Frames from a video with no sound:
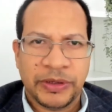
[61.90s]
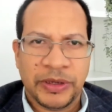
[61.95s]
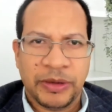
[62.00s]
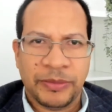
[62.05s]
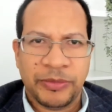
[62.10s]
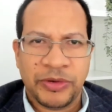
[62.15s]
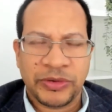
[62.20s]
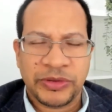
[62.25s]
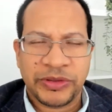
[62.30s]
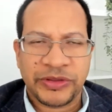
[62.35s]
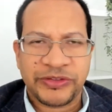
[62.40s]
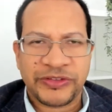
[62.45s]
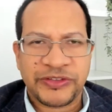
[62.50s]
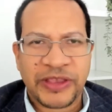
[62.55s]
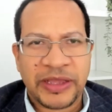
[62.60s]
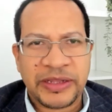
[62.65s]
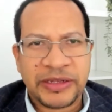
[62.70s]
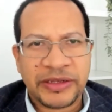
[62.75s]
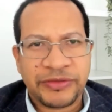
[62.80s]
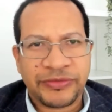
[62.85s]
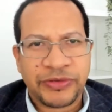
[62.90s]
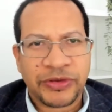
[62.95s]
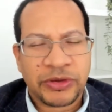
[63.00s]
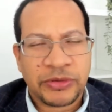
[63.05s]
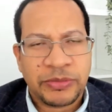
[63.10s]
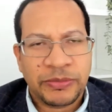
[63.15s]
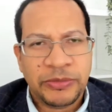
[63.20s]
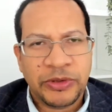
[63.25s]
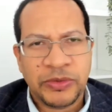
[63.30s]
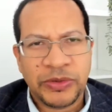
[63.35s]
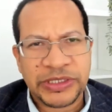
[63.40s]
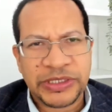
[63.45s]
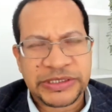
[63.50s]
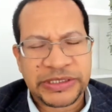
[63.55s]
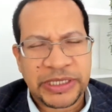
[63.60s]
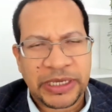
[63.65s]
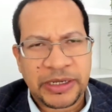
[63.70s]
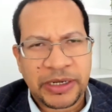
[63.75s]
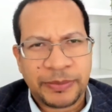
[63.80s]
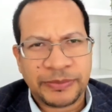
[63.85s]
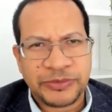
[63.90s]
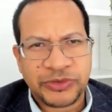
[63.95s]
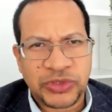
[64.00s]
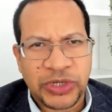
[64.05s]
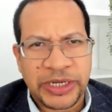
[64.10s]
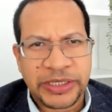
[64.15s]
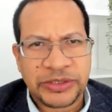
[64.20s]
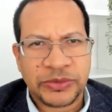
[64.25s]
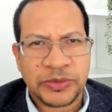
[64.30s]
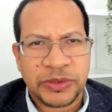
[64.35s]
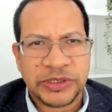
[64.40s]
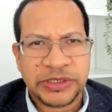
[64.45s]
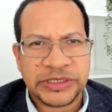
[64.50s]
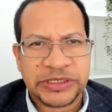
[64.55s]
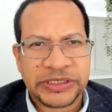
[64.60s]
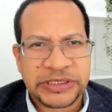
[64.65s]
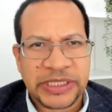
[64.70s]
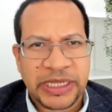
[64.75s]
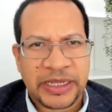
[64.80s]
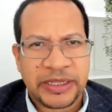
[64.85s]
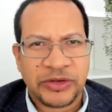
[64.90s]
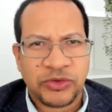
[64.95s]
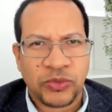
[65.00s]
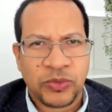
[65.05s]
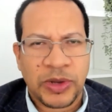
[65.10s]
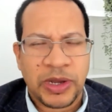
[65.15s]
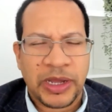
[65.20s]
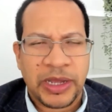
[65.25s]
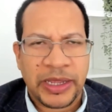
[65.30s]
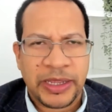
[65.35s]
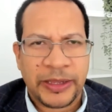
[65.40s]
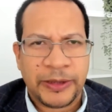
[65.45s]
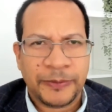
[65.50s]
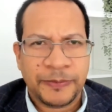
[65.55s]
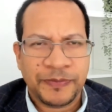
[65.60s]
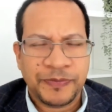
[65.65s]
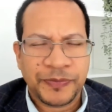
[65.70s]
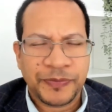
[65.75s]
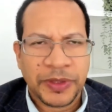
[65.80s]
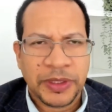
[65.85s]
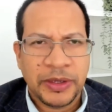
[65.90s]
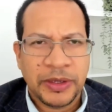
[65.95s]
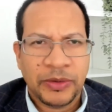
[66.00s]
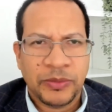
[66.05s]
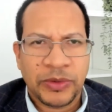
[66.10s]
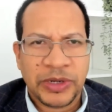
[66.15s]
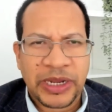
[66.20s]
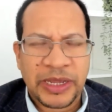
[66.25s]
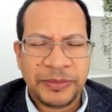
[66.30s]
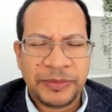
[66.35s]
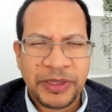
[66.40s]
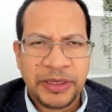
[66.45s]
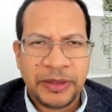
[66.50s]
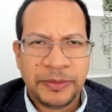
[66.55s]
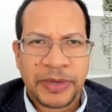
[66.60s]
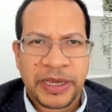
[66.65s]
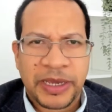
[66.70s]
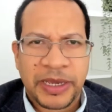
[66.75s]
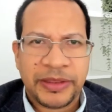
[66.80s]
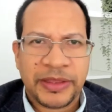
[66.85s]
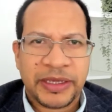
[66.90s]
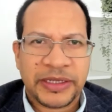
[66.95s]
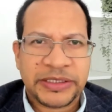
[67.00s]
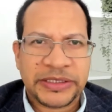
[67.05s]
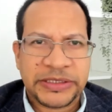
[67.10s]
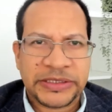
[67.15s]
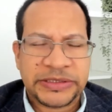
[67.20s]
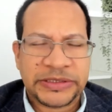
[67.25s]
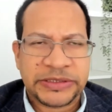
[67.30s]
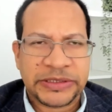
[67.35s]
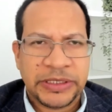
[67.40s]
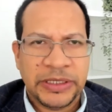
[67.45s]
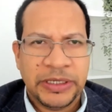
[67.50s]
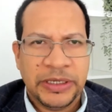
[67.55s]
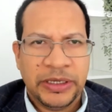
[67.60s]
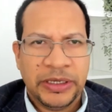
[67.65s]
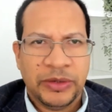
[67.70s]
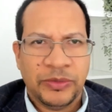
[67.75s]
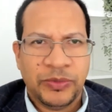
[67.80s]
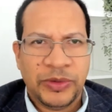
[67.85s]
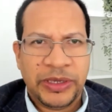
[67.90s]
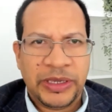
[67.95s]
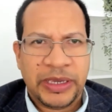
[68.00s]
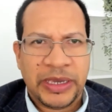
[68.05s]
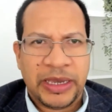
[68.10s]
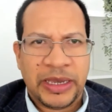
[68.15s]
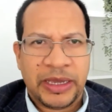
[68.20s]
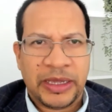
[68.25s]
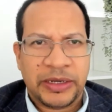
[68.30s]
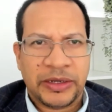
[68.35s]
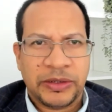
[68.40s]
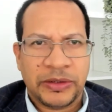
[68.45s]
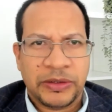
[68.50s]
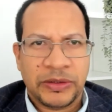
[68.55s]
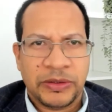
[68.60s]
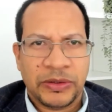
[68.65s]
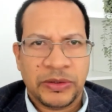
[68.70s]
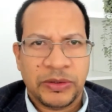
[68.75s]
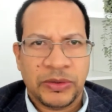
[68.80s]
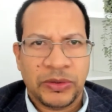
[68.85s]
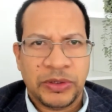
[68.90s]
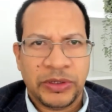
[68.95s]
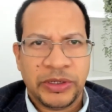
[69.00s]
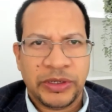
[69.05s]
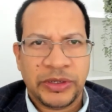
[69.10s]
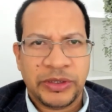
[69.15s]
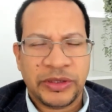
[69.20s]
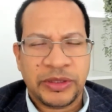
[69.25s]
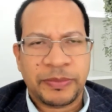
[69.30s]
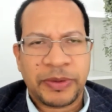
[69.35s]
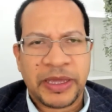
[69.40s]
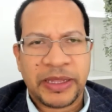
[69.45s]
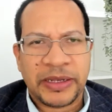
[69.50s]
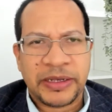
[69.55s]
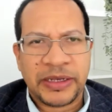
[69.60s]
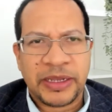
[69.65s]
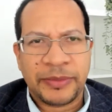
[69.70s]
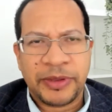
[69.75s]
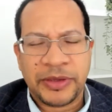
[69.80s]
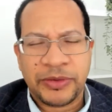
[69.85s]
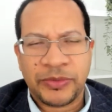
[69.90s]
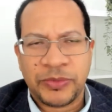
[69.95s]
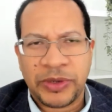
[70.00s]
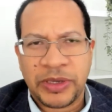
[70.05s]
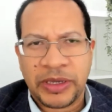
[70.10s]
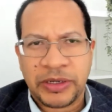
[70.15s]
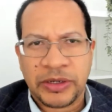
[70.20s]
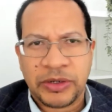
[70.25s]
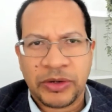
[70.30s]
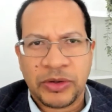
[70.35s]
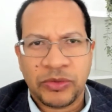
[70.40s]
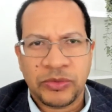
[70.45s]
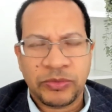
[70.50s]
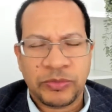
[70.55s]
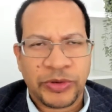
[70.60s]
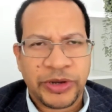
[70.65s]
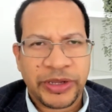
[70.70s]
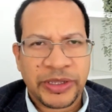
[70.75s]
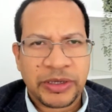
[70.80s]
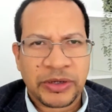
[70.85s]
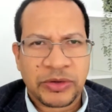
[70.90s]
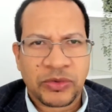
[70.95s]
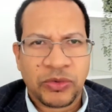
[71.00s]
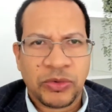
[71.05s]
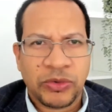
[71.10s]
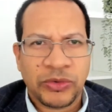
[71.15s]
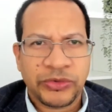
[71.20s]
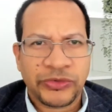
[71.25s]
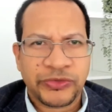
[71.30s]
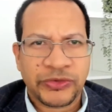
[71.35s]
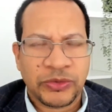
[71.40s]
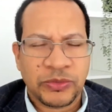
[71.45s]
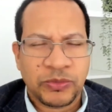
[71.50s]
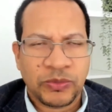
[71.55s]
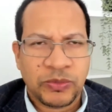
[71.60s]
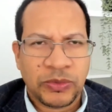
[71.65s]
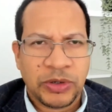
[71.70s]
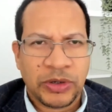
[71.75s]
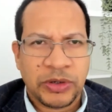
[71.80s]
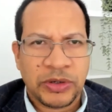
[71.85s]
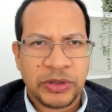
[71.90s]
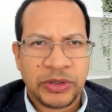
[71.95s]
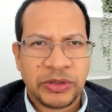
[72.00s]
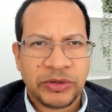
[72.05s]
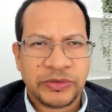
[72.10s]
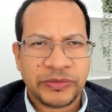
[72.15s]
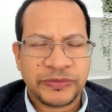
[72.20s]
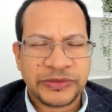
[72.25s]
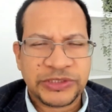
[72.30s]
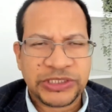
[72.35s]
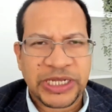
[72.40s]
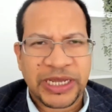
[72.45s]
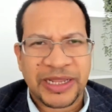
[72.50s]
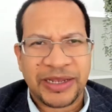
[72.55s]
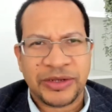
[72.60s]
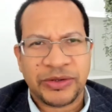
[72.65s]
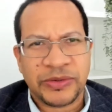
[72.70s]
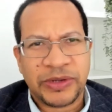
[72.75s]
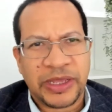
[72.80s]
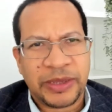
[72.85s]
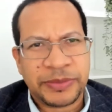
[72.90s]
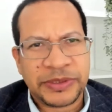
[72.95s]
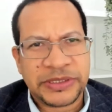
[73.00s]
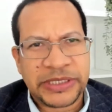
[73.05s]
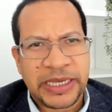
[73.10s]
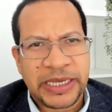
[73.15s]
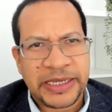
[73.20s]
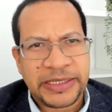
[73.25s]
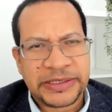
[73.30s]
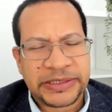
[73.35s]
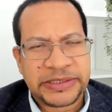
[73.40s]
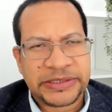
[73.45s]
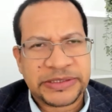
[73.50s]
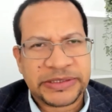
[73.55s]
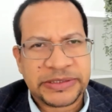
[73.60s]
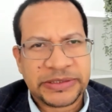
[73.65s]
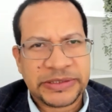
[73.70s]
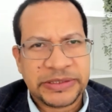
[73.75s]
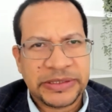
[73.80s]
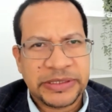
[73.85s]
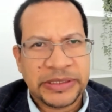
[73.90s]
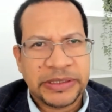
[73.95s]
among the scientific community. And I'm trying to understand why. What I mean by that is, we had earlier in the pandemic, we had an outbreak across the world of childhood hepatitis.